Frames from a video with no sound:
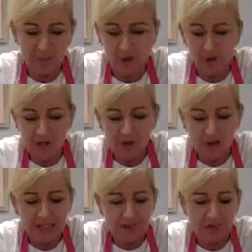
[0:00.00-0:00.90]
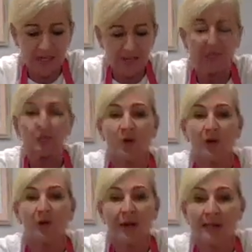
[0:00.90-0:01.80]
You only really do need a few
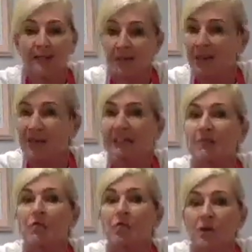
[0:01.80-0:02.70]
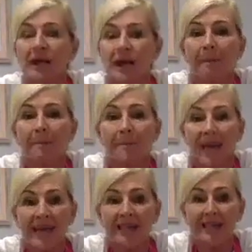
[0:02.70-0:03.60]
ingredients to make really
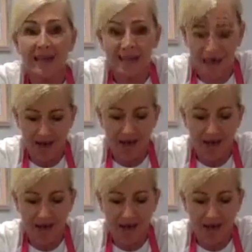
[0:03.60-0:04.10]
amazing